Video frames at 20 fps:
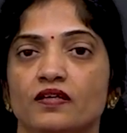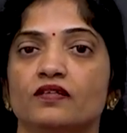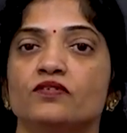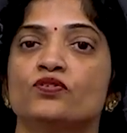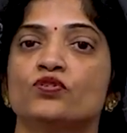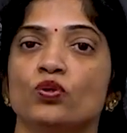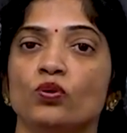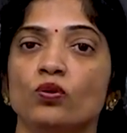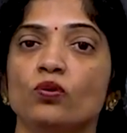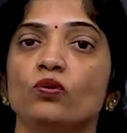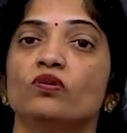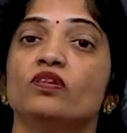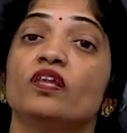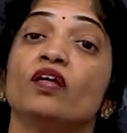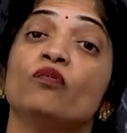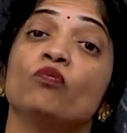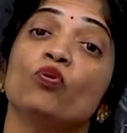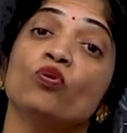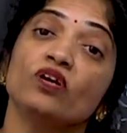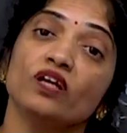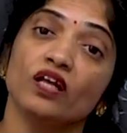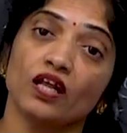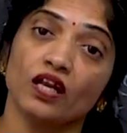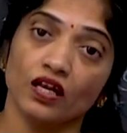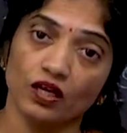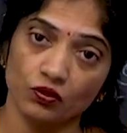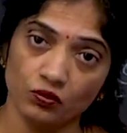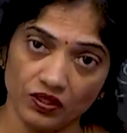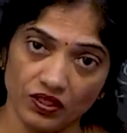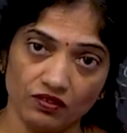So they won't
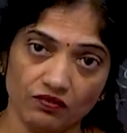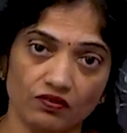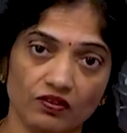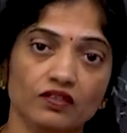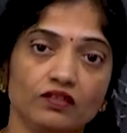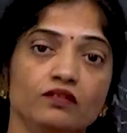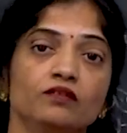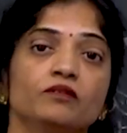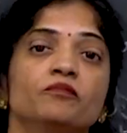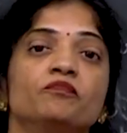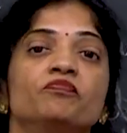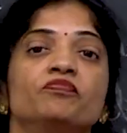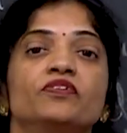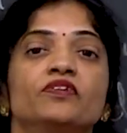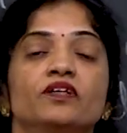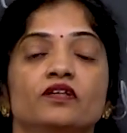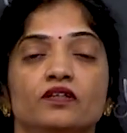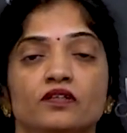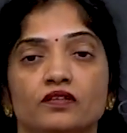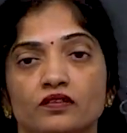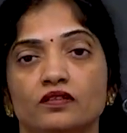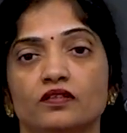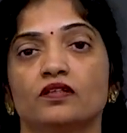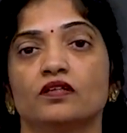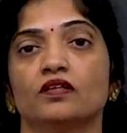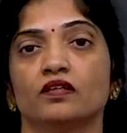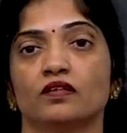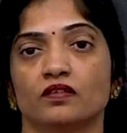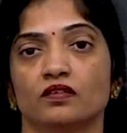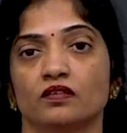allow even the
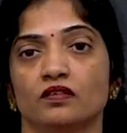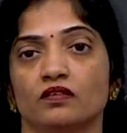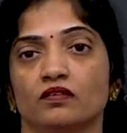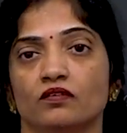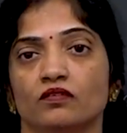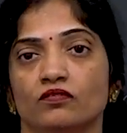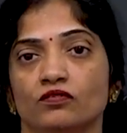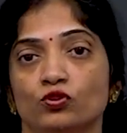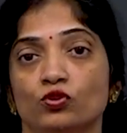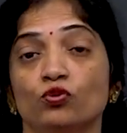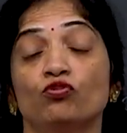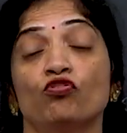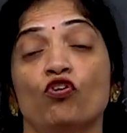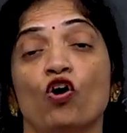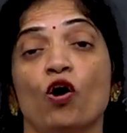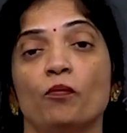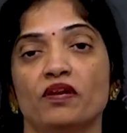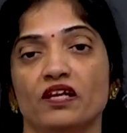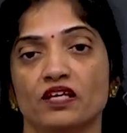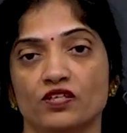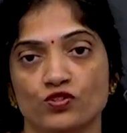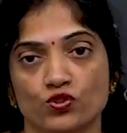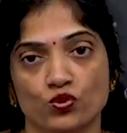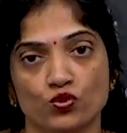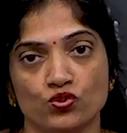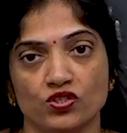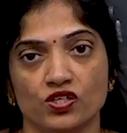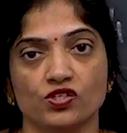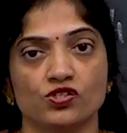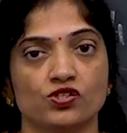to form an
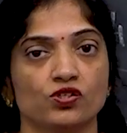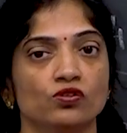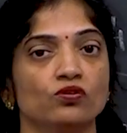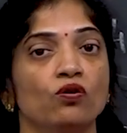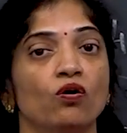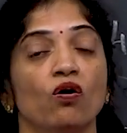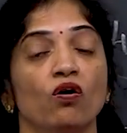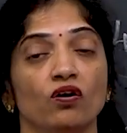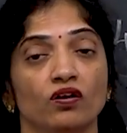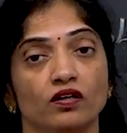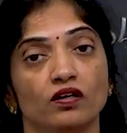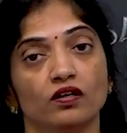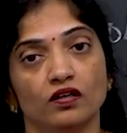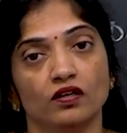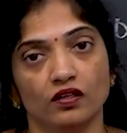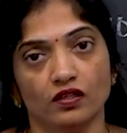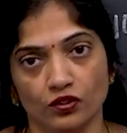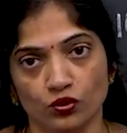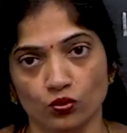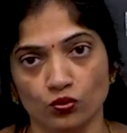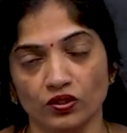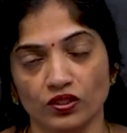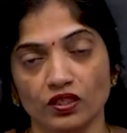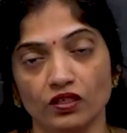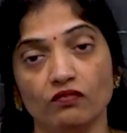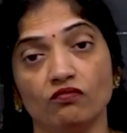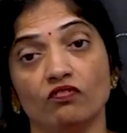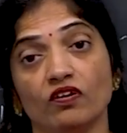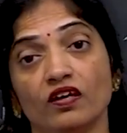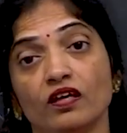association or a
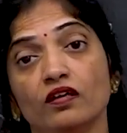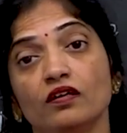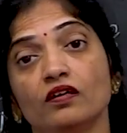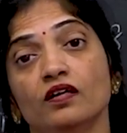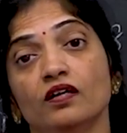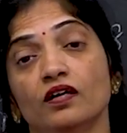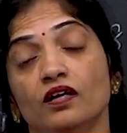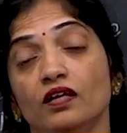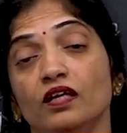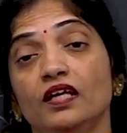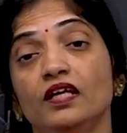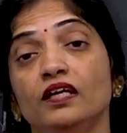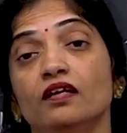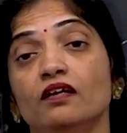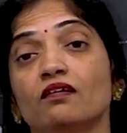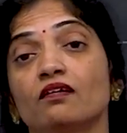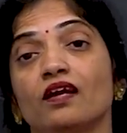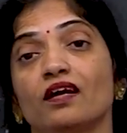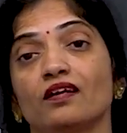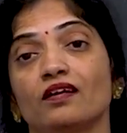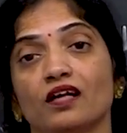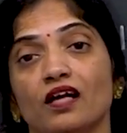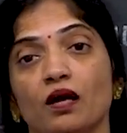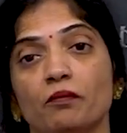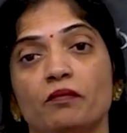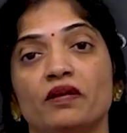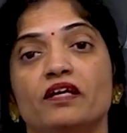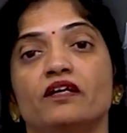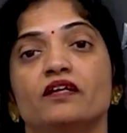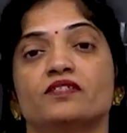union where a leader can come
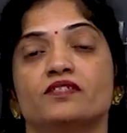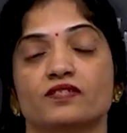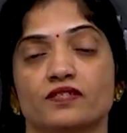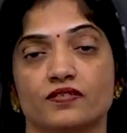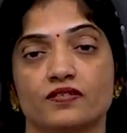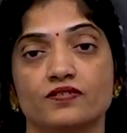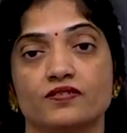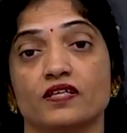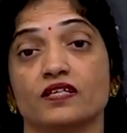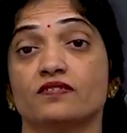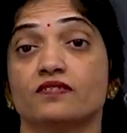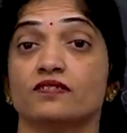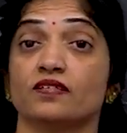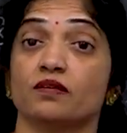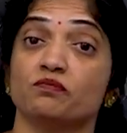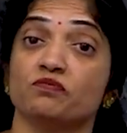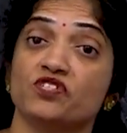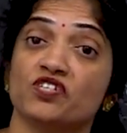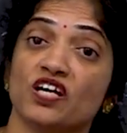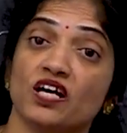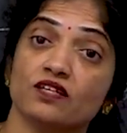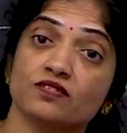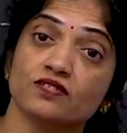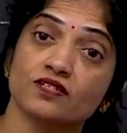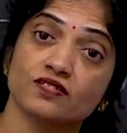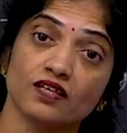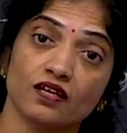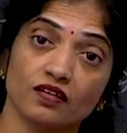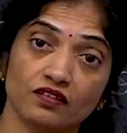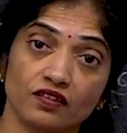and discuss, and some
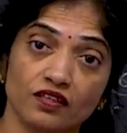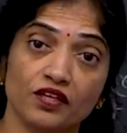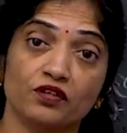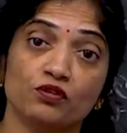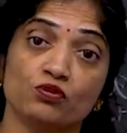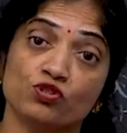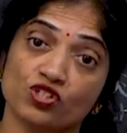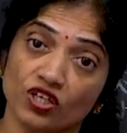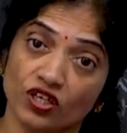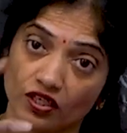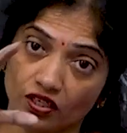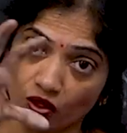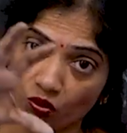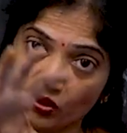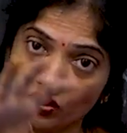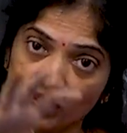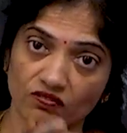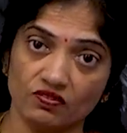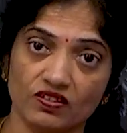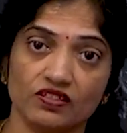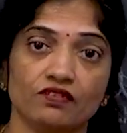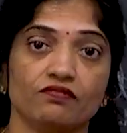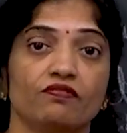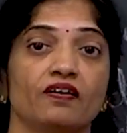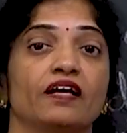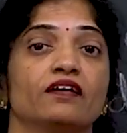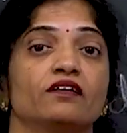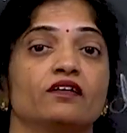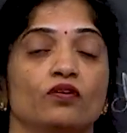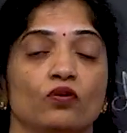chances are there to shut down even the
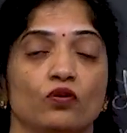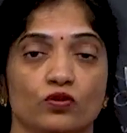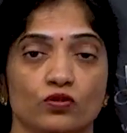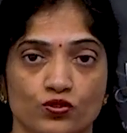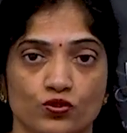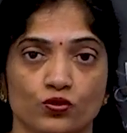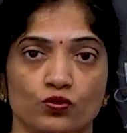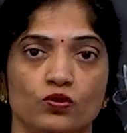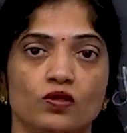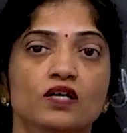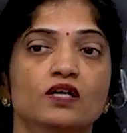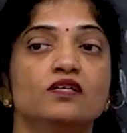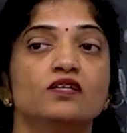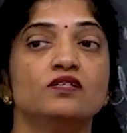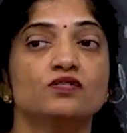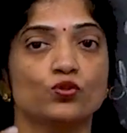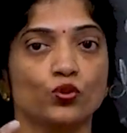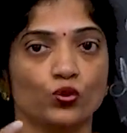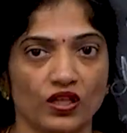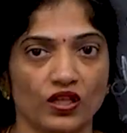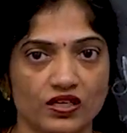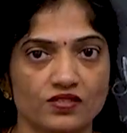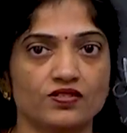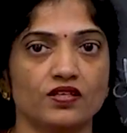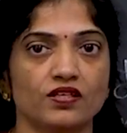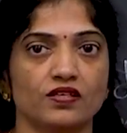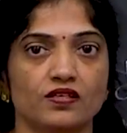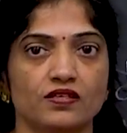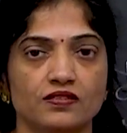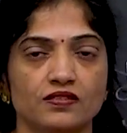factory also. So that's
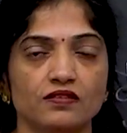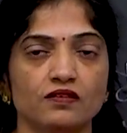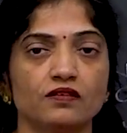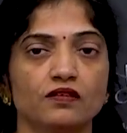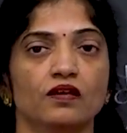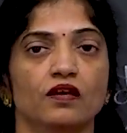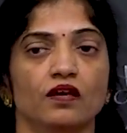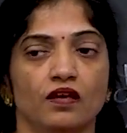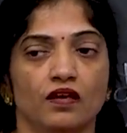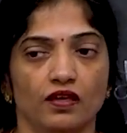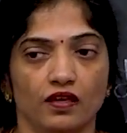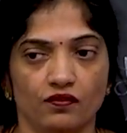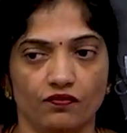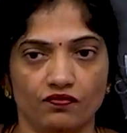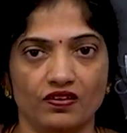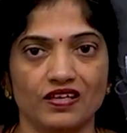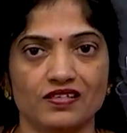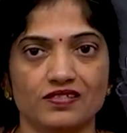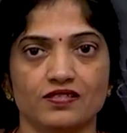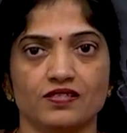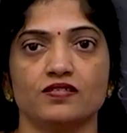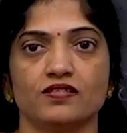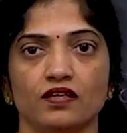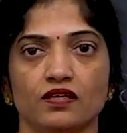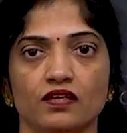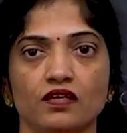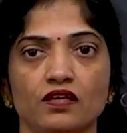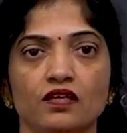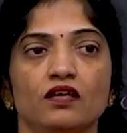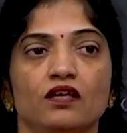the reason, if
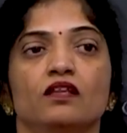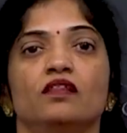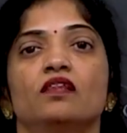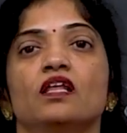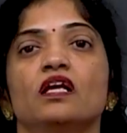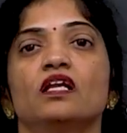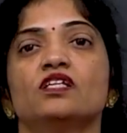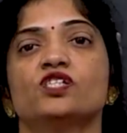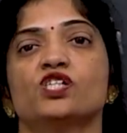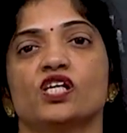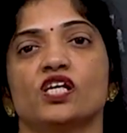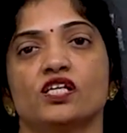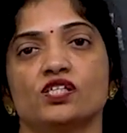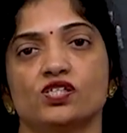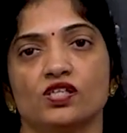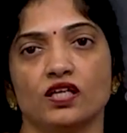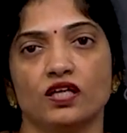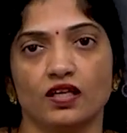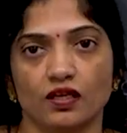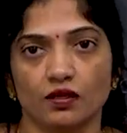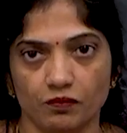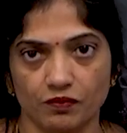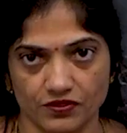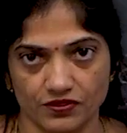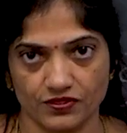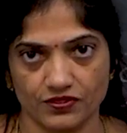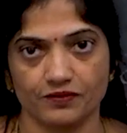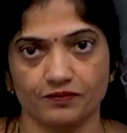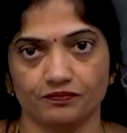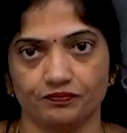necessary, they'll change the
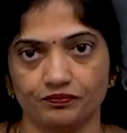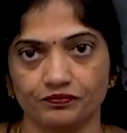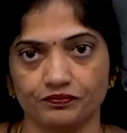labors.